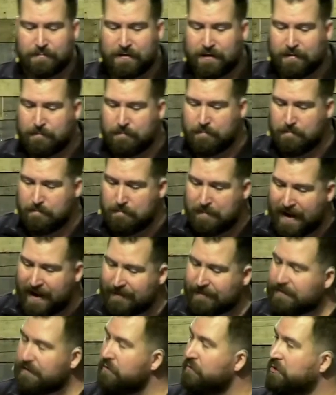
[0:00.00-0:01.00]
me to
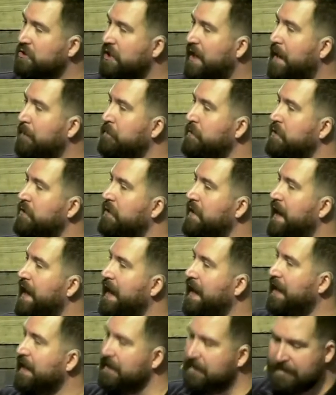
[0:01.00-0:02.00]
Matthew chapter
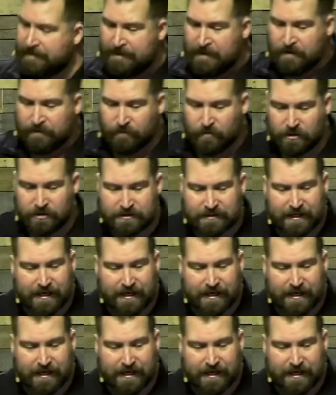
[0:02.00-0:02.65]
9, verse